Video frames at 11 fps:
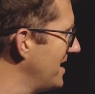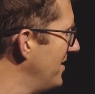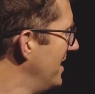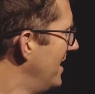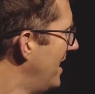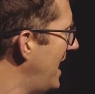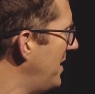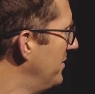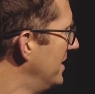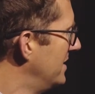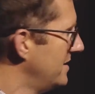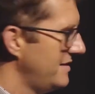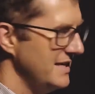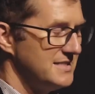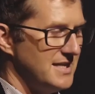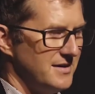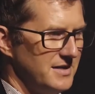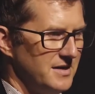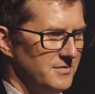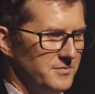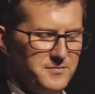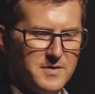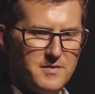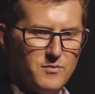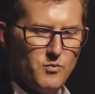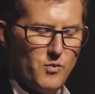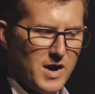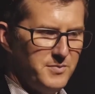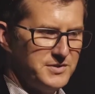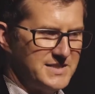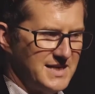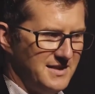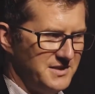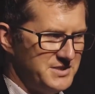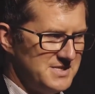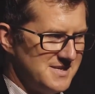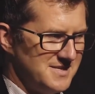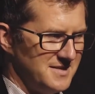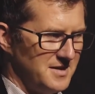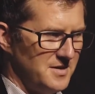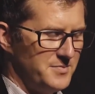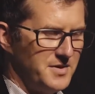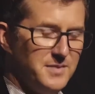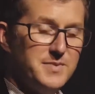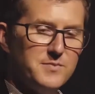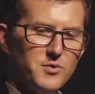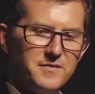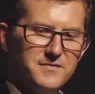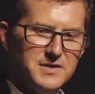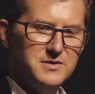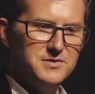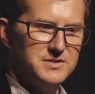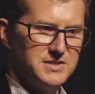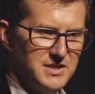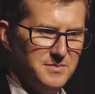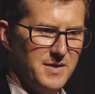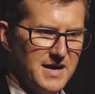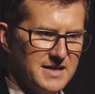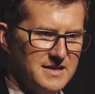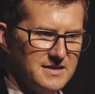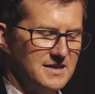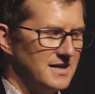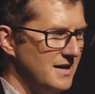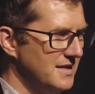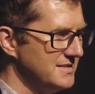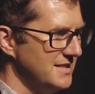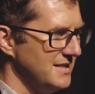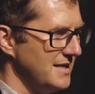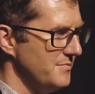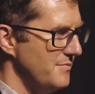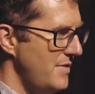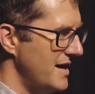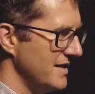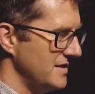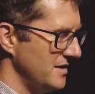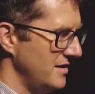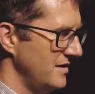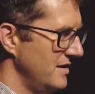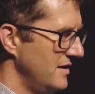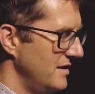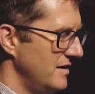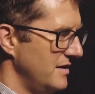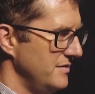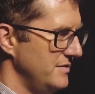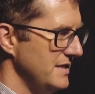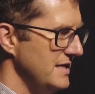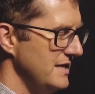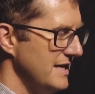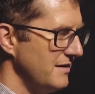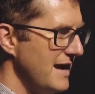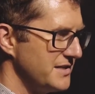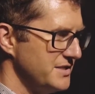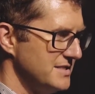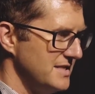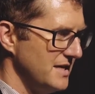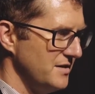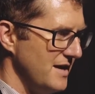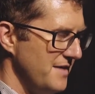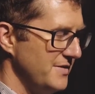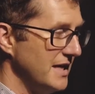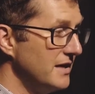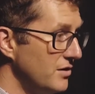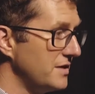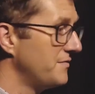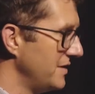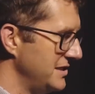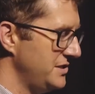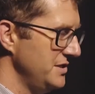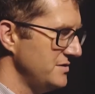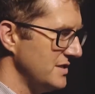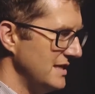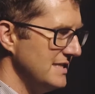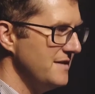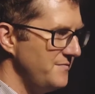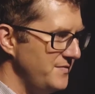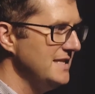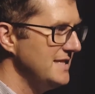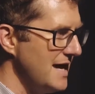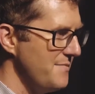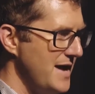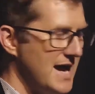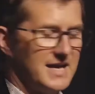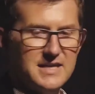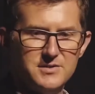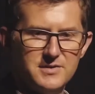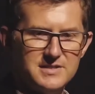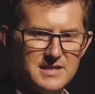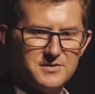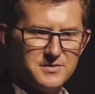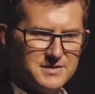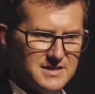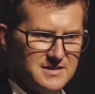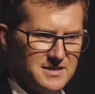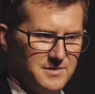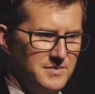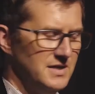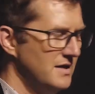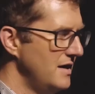so things that are, you know, wearable technologies is going to be more fused to your body and can constantly monitor the interactions that you're having and look for issues and then feed that back into a central system